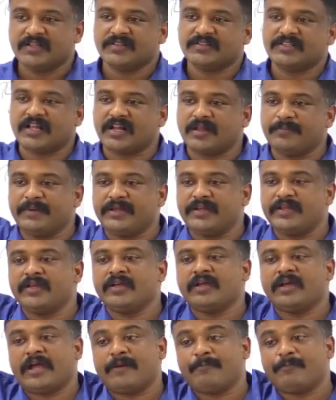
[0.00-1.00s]
There are
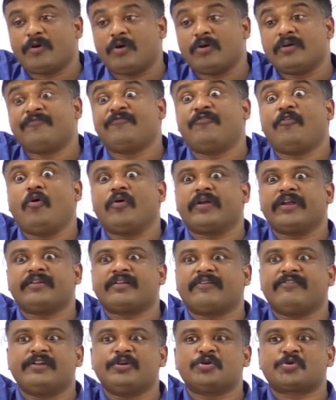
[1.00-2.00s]
many abroad foreign
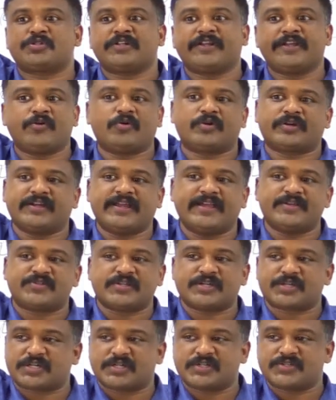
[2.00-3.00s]
revolutionary
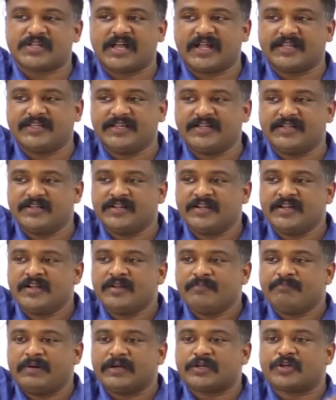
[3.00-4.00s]
organizations are there.
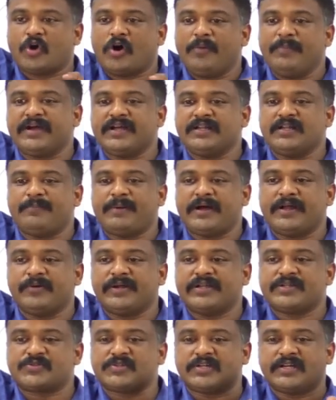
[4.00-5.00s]
But Komagata Maru
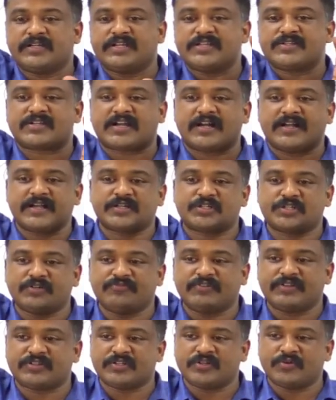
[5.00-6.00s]
incident is connected
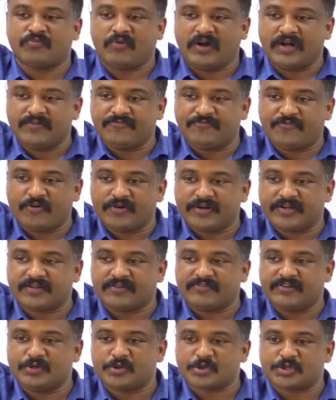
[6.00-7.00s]
with uh, one foreign
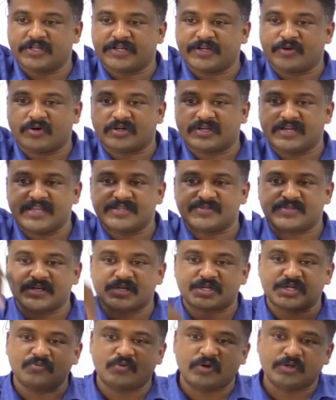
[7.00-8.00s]
revolutionary
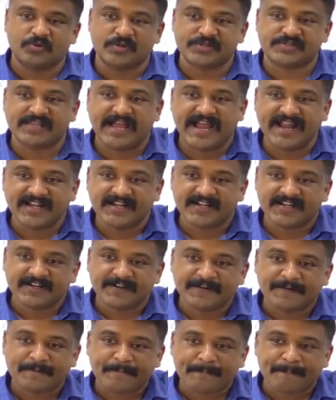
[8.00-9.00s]
organization. What was that?
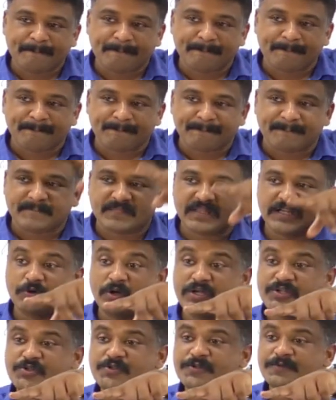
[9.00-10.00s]
That
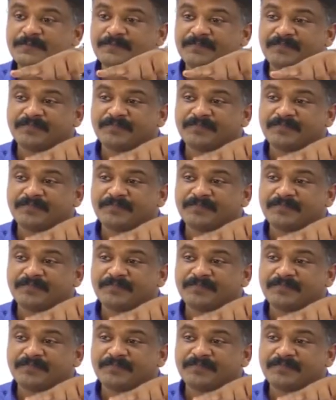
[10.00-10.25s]
was